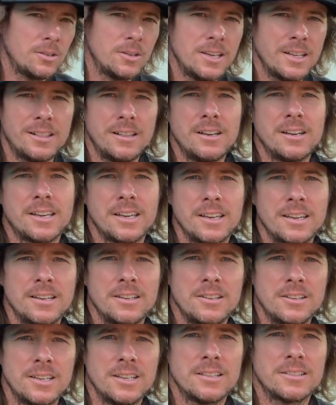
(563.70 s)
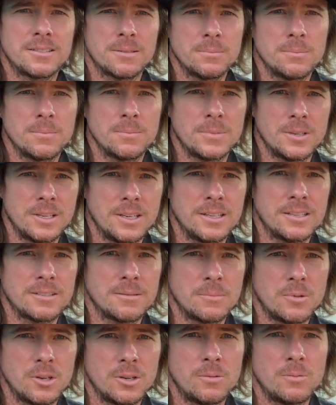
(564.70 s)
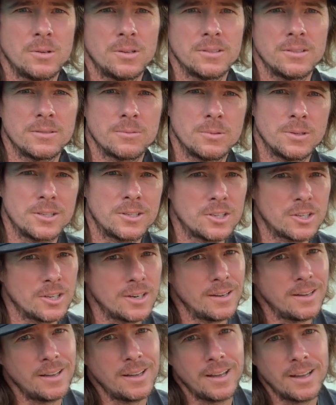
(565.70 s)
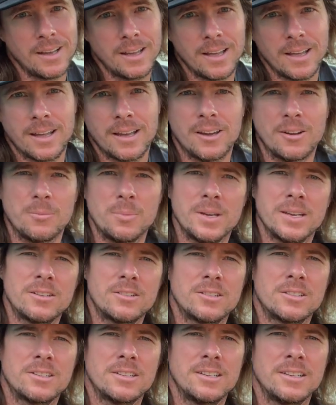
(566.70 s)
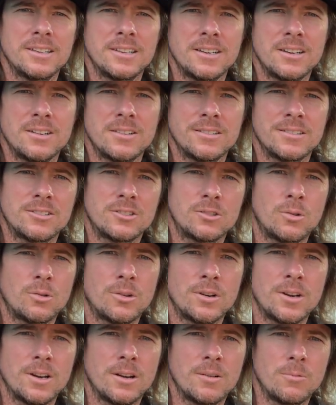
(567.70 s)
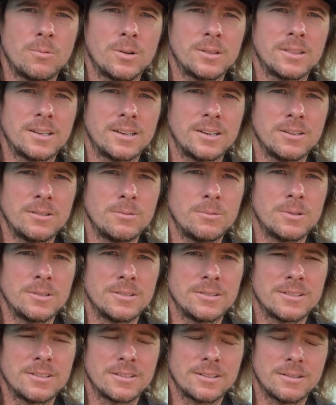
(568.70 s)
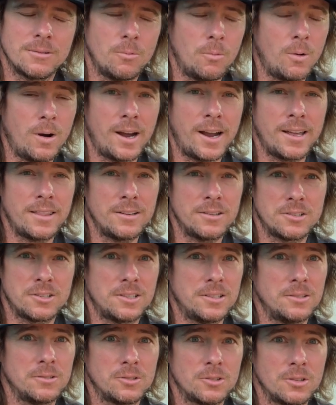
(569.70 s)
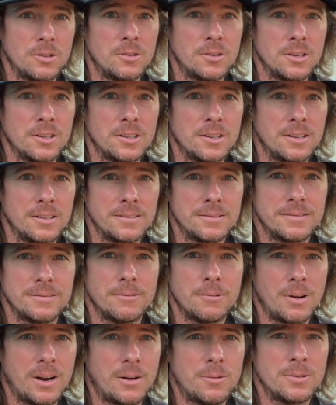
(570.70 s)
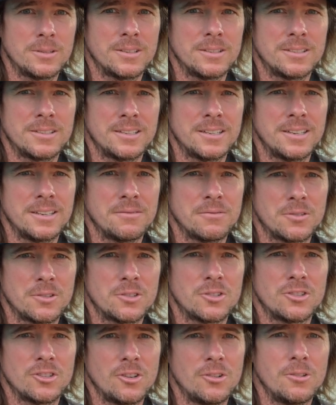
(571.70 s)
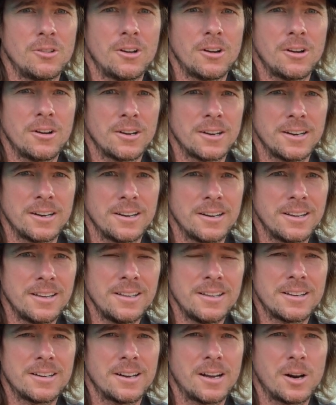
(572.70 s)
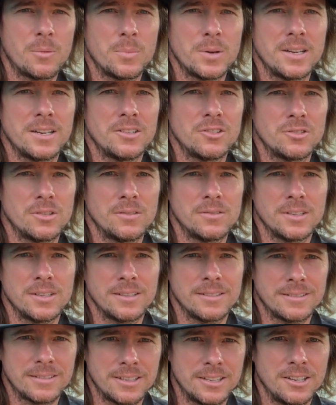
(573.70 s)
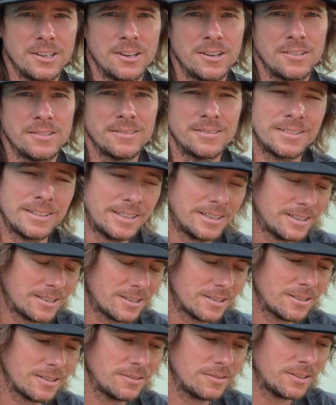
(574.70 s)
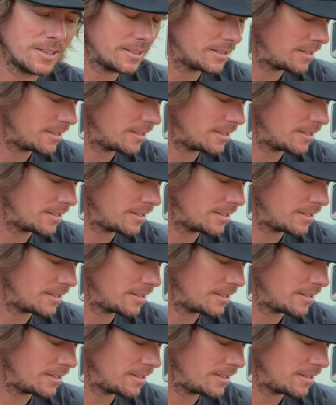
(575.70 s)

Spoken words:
get lucky and you get some good ones, which it'd be interesting to hear the story on what the good ones, why they're still so good. Why was it sitting for so long and not being driven, stuff like